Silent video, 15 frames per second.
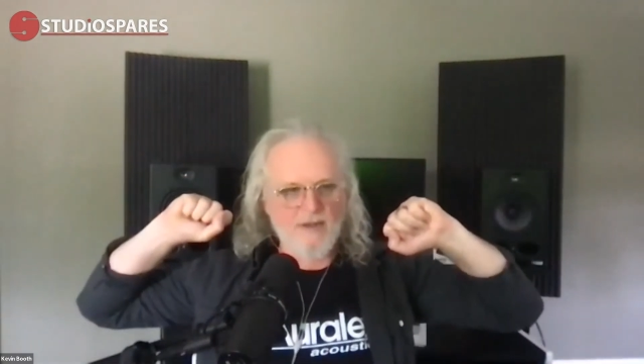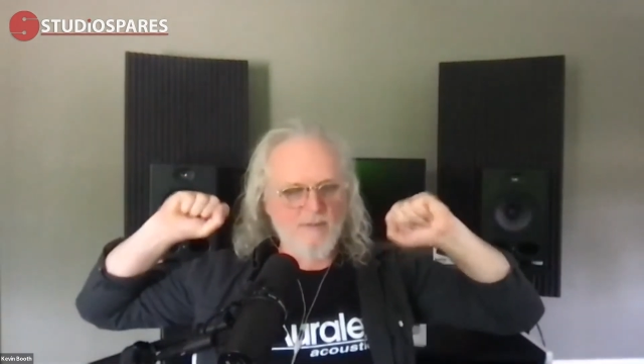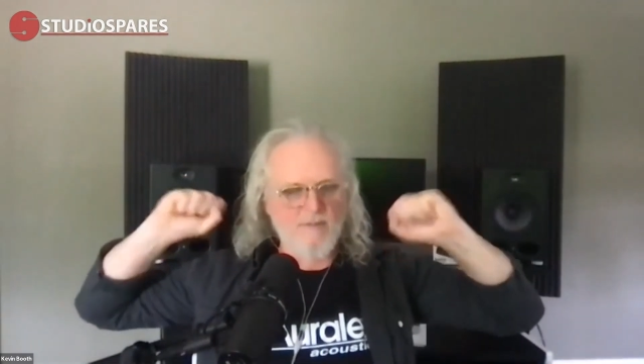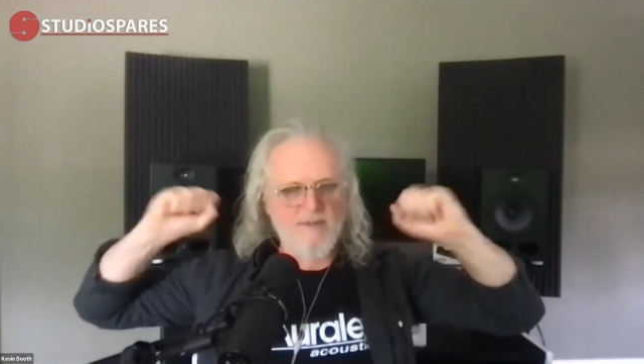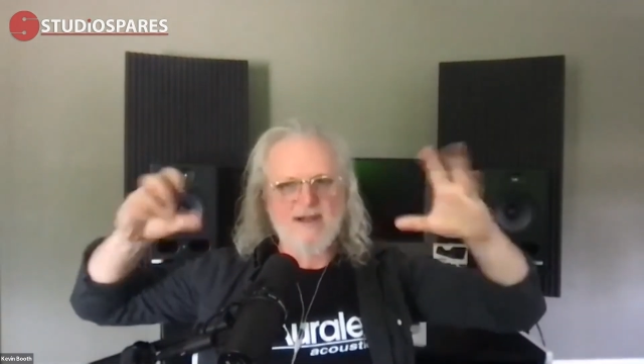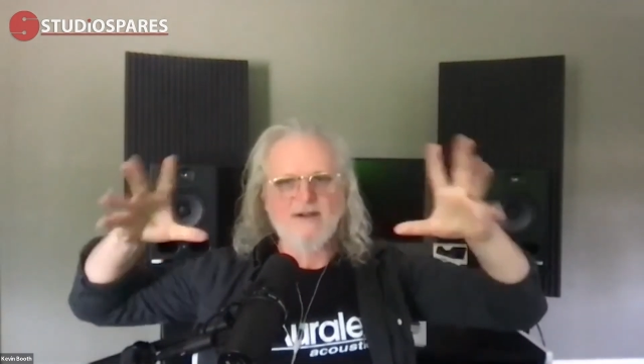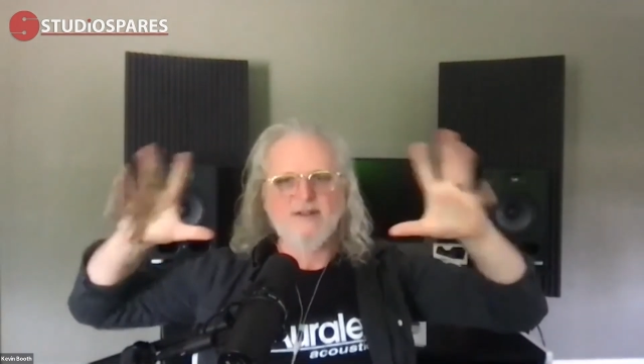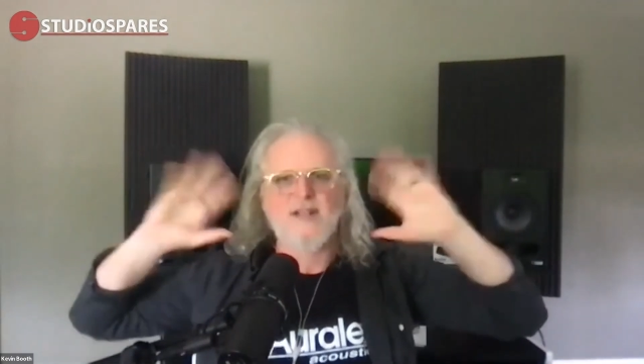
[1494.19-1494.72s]

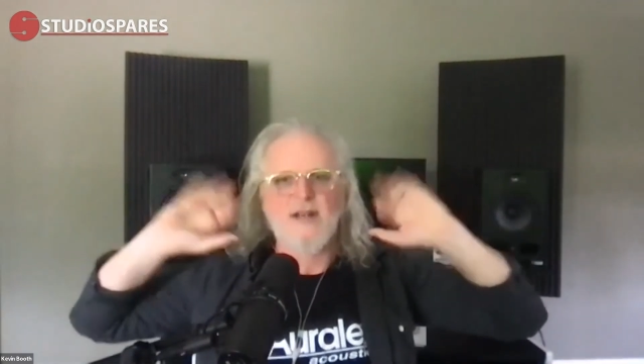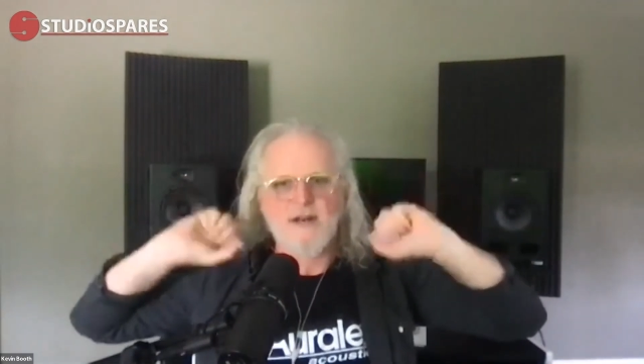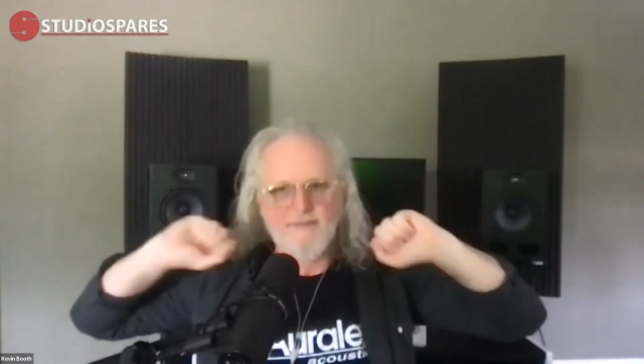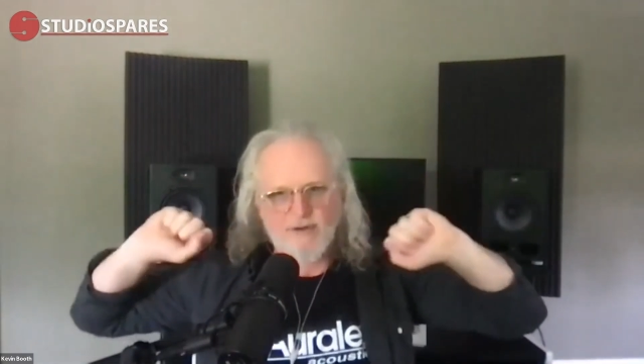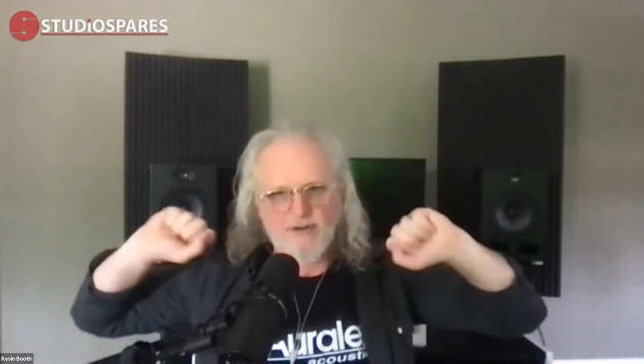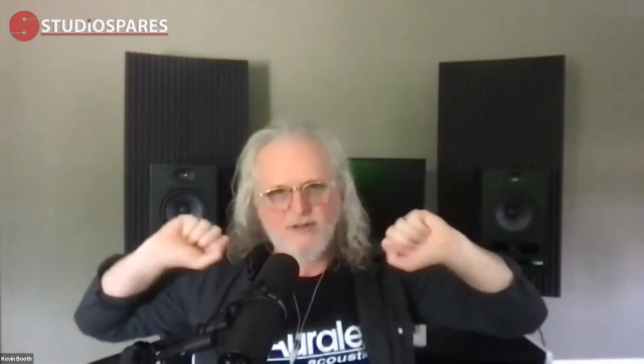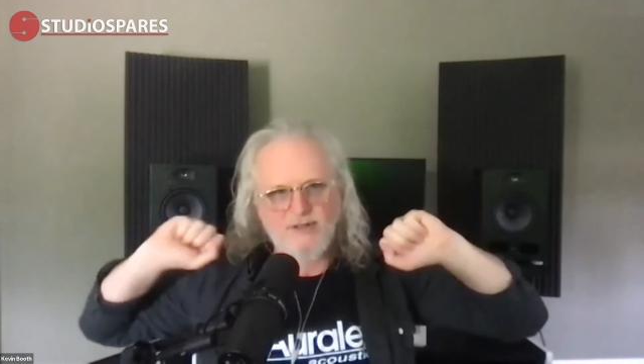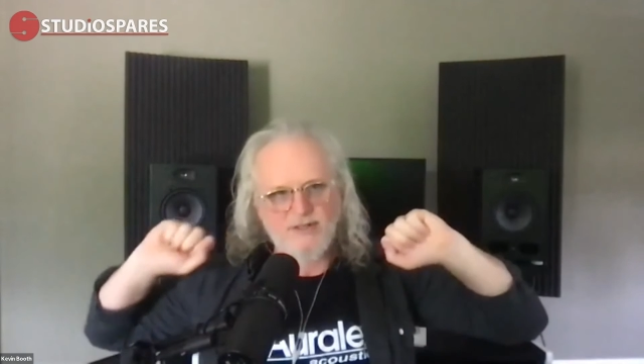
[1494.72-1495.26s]
better set up
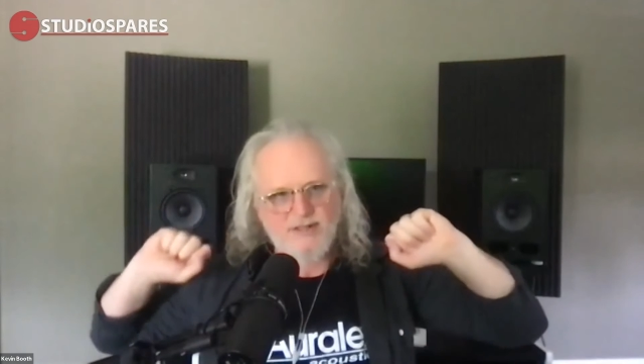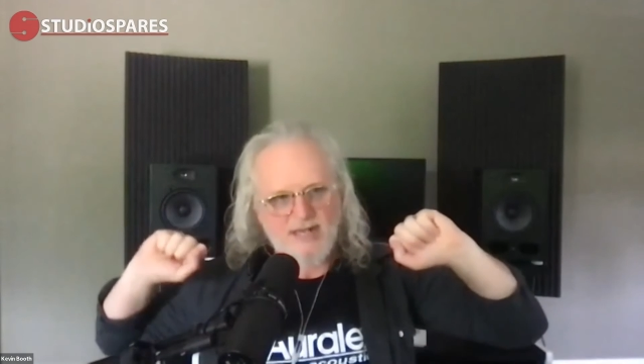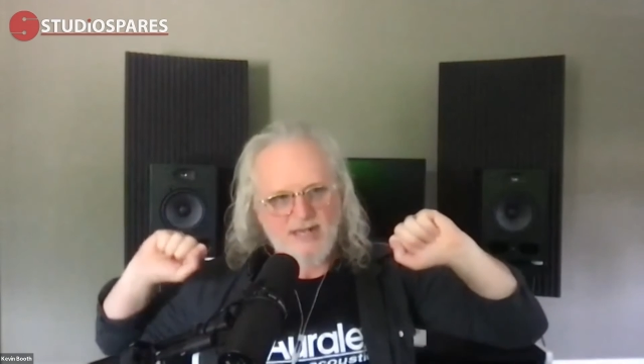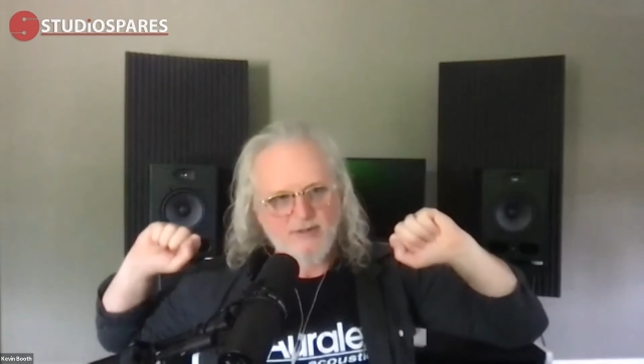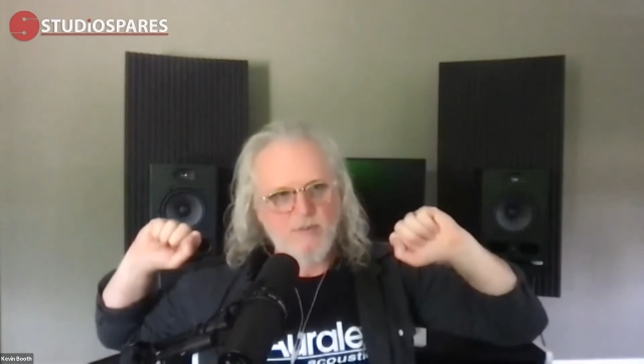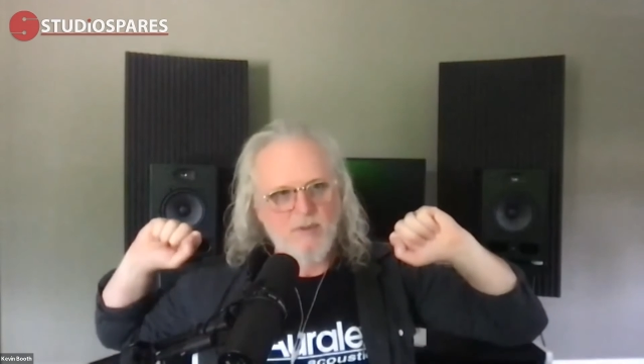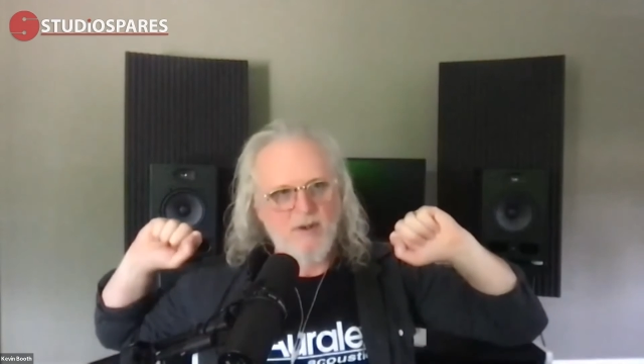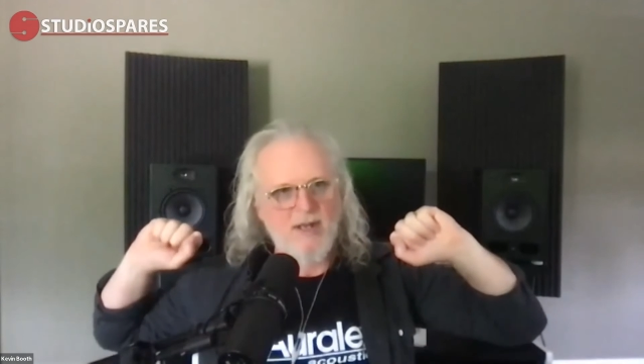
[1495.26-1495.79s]
for
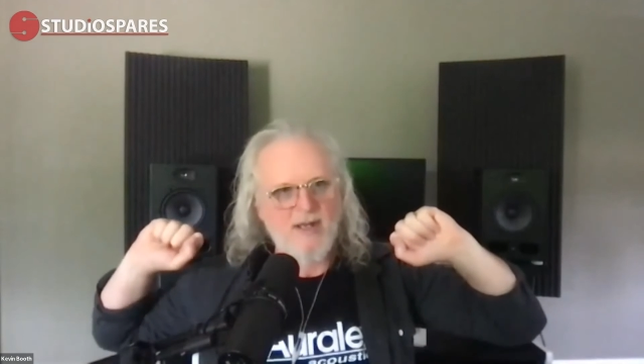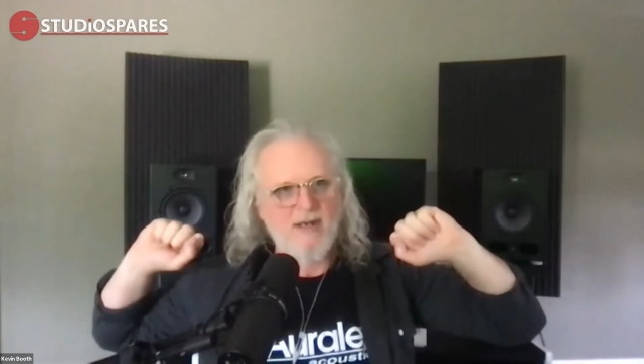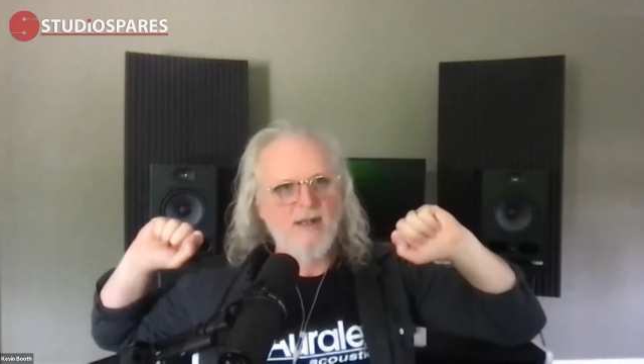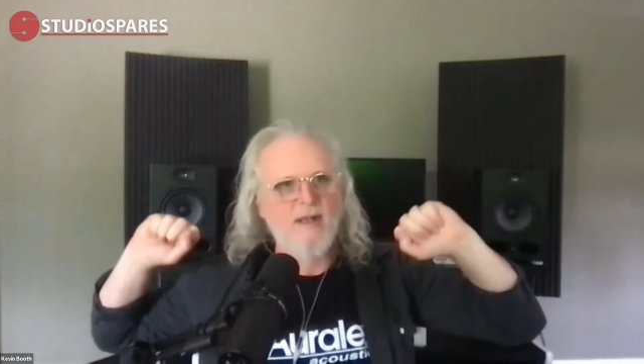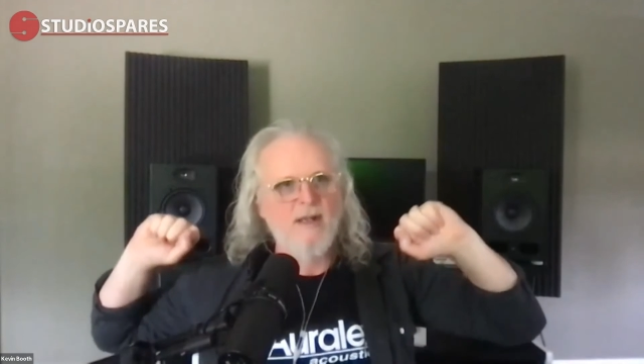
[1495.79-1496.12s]
success, but